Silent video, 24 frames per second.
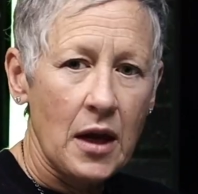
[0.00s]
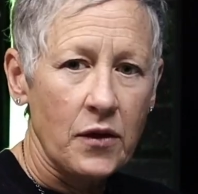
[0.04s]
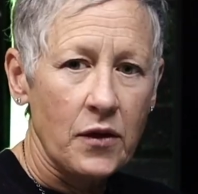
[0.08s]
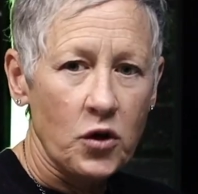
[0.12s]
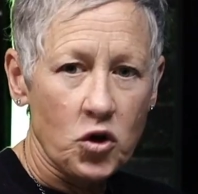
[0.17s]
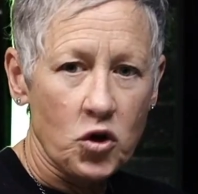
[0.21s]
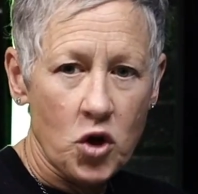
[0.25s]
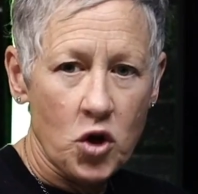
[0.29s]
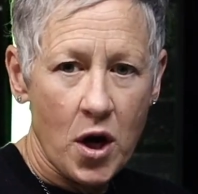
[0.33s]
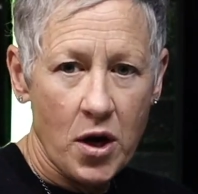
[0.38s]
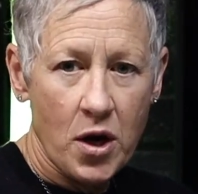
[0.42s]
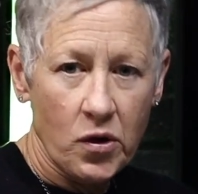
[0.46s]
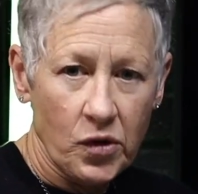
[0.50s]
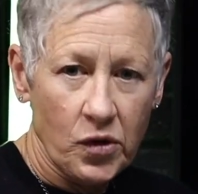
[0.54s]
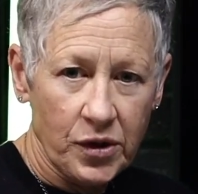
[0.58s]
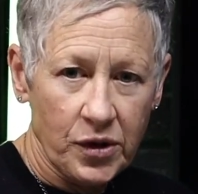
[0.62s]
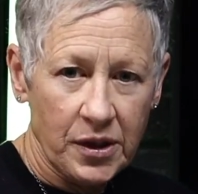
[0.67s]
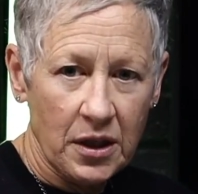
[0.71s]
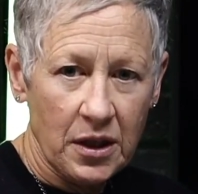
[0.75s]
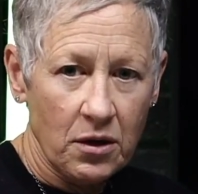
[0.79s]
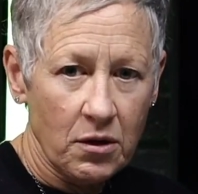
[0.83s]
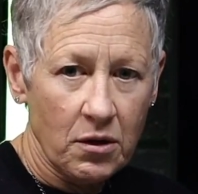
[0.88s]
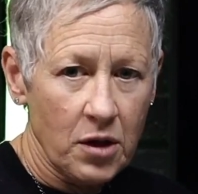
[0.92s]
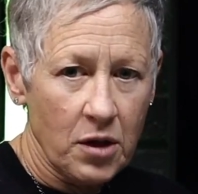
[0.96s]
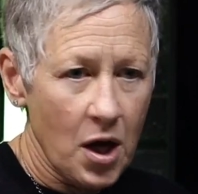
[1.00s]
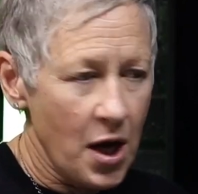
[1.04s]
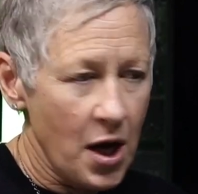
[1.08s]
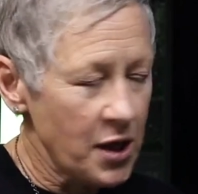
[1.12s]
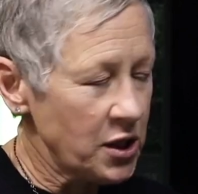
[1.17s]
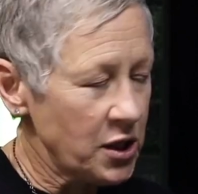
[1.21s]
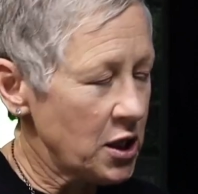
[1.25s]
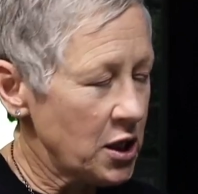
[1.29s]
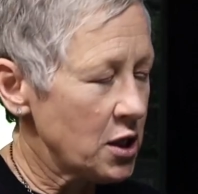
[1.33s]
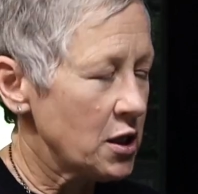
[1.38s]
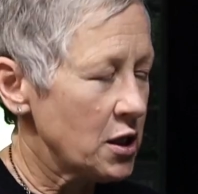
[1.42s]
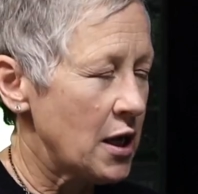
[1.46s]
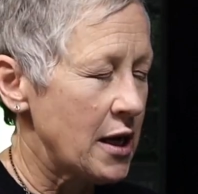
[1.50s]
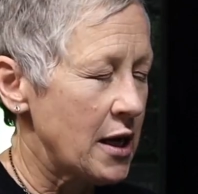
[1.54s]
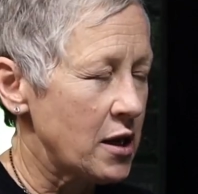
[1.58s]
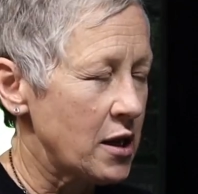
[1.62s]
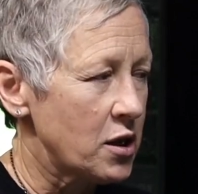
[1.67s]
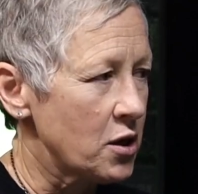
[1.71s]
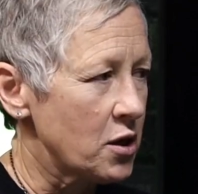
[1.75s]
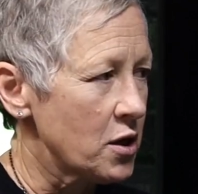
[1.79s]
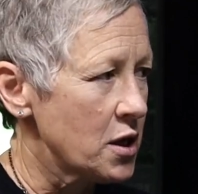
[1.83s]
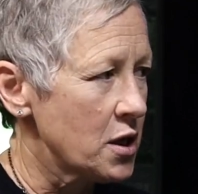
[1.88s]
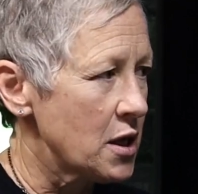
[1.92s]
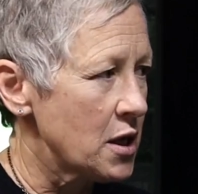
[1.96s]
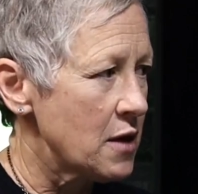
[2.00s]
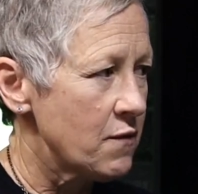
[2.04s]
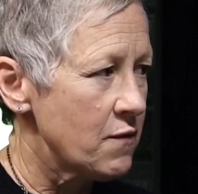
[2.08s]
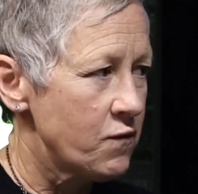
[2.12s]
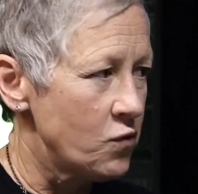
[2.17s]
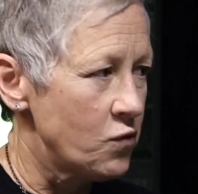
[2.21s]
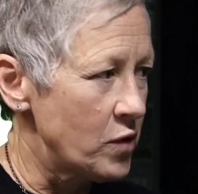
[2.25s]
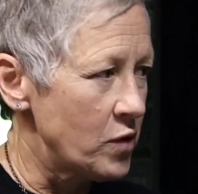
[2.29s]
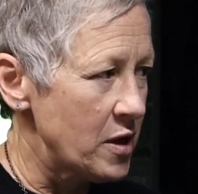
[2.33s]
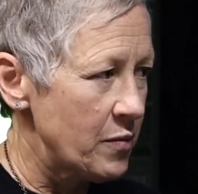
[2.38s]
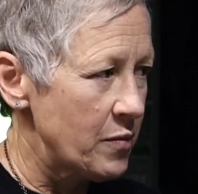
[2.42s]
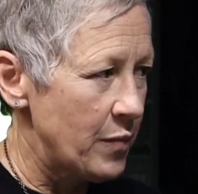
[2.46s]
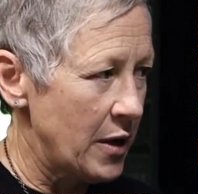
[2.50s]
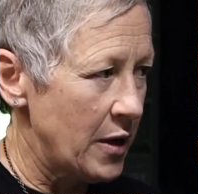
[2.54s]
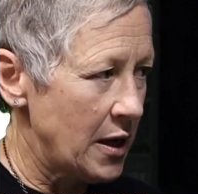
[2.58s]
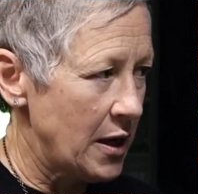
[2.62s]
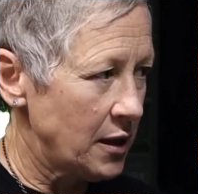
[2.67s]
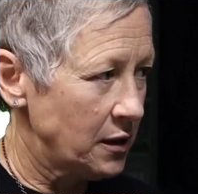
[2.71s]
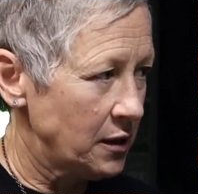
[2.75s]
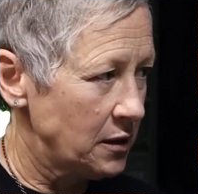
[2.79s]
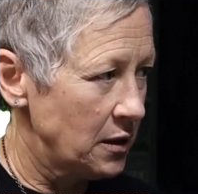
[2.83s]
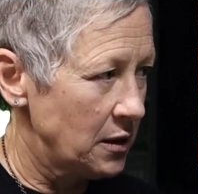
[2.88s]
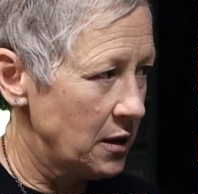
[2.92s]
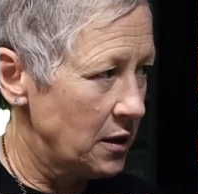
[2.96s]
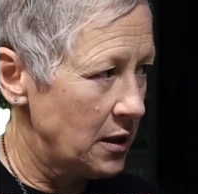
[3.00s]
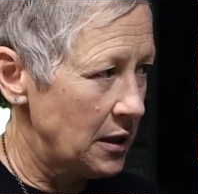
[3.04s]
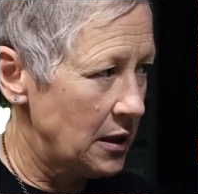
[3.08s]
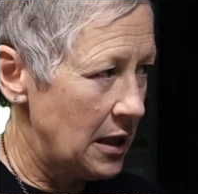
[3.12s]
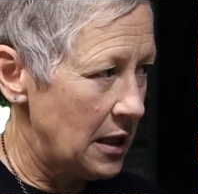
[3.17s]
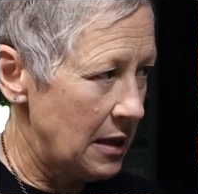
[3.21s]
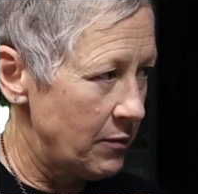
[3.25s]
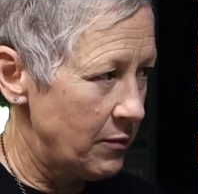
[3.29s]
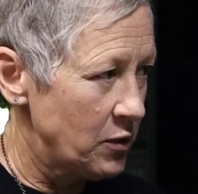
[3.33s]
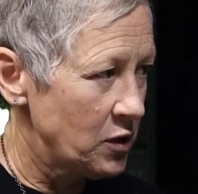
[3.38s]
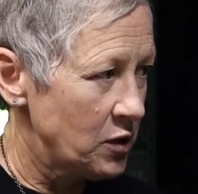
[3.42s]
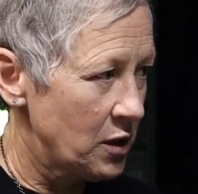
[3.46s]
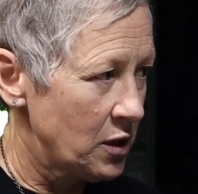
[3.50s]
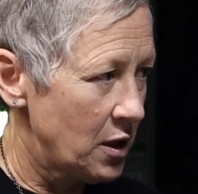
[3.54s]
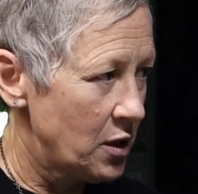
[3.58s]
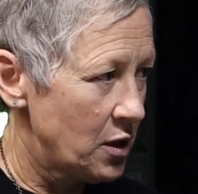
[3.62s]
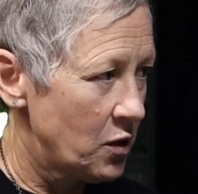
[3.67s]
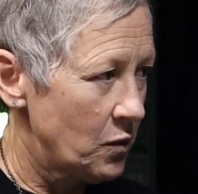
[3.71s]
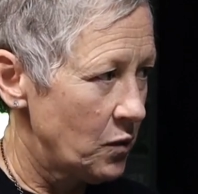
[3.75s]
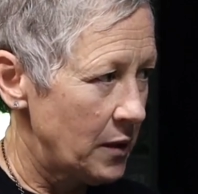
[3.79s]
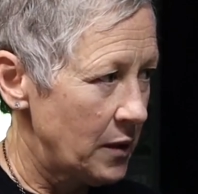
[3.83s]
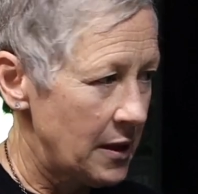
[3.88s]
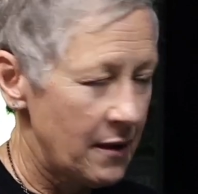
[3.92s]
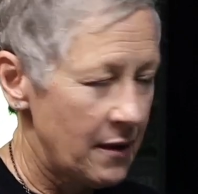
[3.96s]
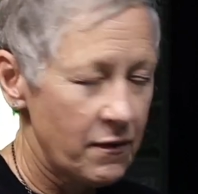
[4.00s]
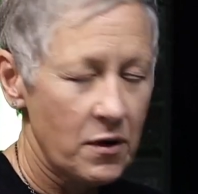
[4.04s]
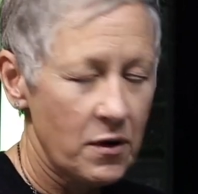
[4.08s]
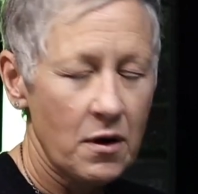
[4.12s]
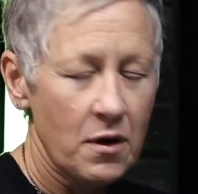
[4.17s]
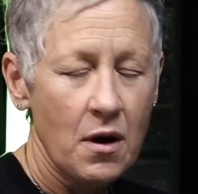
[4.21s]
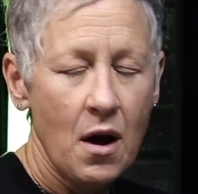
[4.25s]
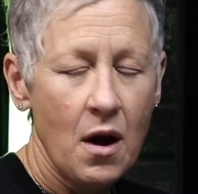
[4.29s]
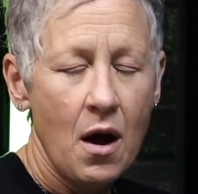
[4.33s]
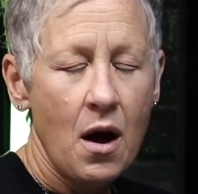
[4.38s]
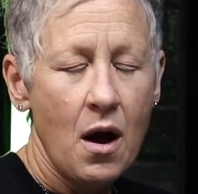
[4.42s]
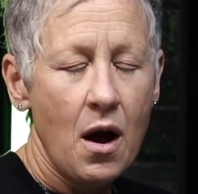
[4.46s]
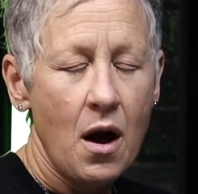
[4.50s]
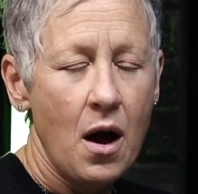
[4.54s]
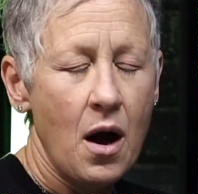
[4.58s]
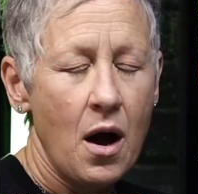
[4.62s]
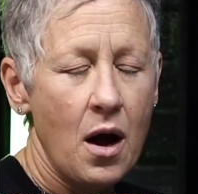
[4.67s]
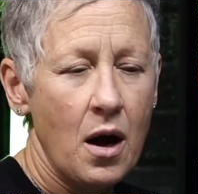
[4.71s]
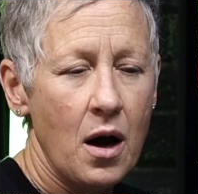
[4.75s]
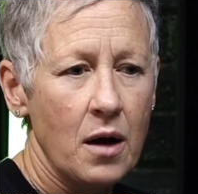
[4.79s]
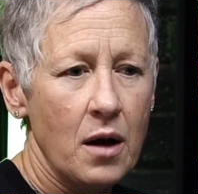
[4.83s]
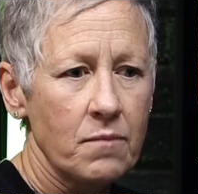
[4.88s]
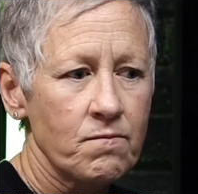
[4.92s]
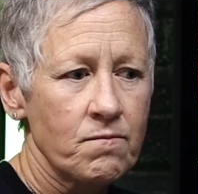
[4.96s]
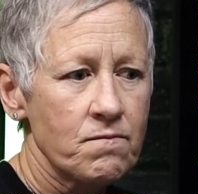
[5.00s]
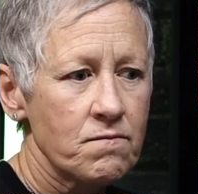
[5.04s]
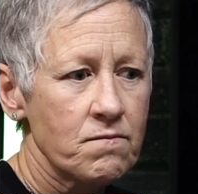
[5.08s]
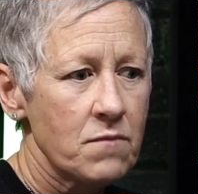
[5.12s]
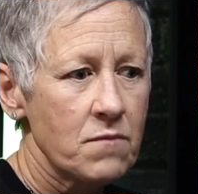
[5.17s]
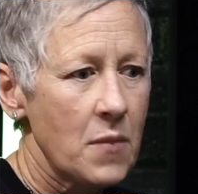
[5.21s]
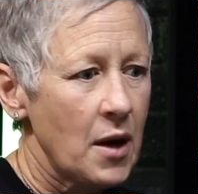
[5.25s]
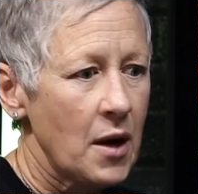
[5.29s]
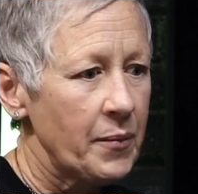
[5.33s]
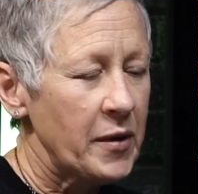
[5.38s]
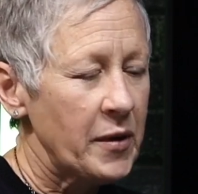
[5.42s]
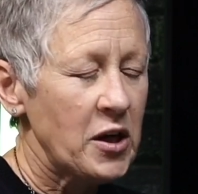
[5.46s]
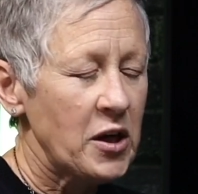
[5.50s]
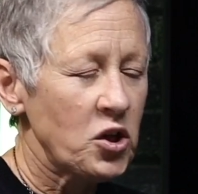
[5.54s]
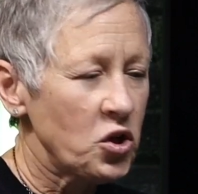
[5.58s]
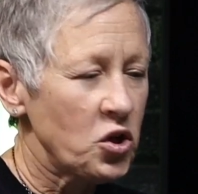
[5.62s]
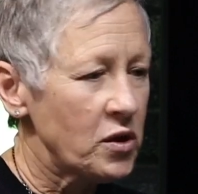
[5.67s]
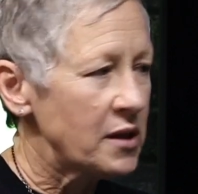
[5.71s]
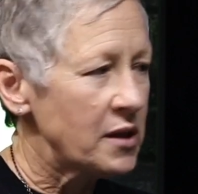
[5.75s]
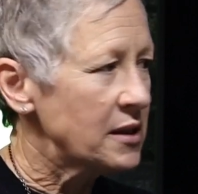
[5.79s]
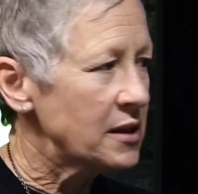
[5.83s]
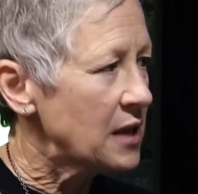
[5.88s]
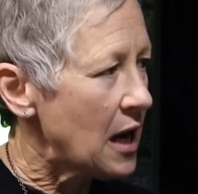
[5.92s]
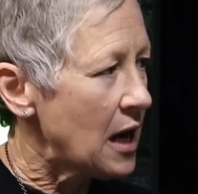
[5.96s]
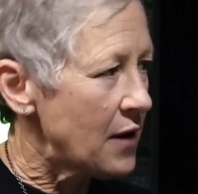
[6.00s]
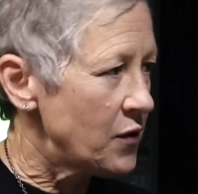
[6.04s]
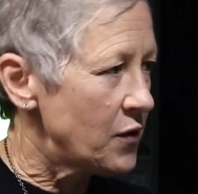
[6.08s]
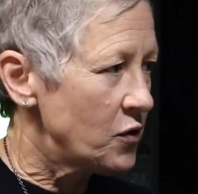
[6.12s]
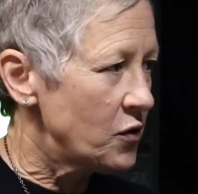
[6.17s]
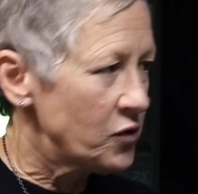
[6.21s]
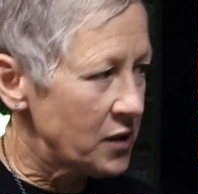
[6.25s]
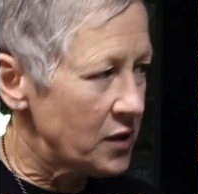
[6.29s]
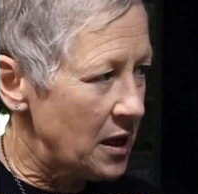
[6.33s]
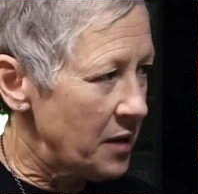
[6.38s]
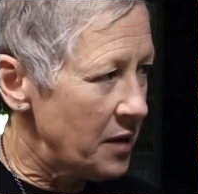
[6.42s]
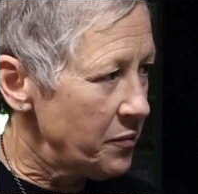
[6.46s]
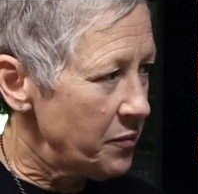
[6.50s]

The triangle sailcloths, they're like $30-$40 on Amazon or whatever. Because you can tie those up.